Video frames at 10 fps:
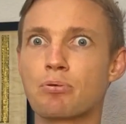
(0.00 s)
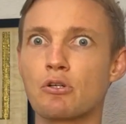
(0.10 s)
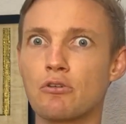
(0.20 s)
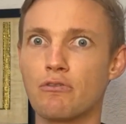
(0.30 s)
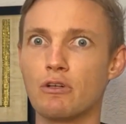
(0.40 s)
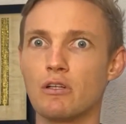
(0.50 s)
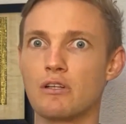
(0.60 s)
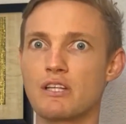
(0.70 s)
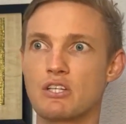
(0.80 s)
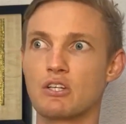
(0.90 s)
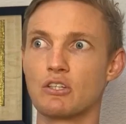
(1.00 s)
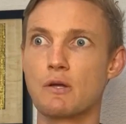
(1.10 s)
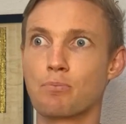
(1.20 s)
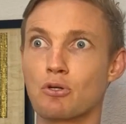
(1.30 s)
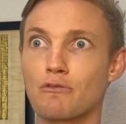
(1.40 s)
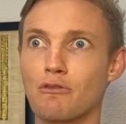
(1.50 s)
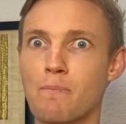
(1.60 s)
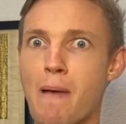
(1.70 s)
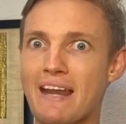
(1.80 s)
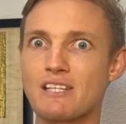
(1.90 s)
approval
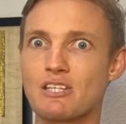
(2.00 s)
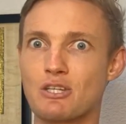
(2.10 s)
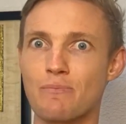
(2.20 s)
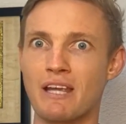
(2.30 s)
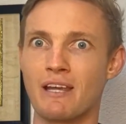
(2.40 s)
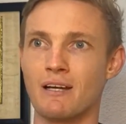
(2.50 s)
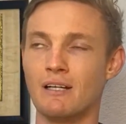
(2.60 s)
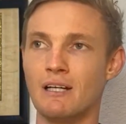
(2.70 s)
matters to me.